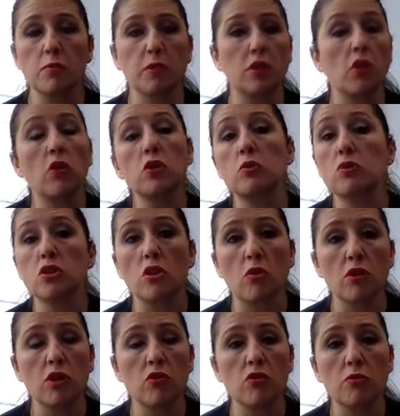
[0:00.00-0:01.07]
but going to
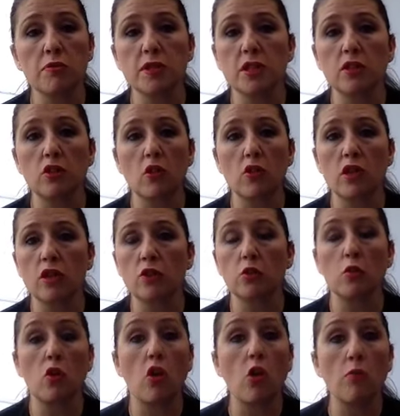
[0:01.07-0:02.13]
sewing groups and talking to
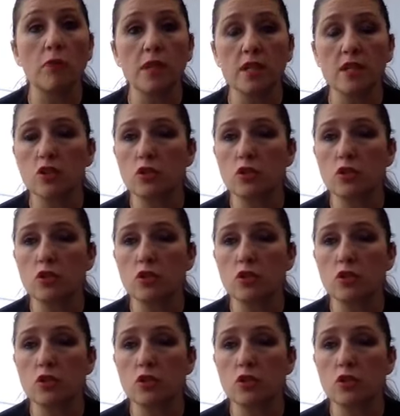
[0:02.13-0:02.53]
hobbies,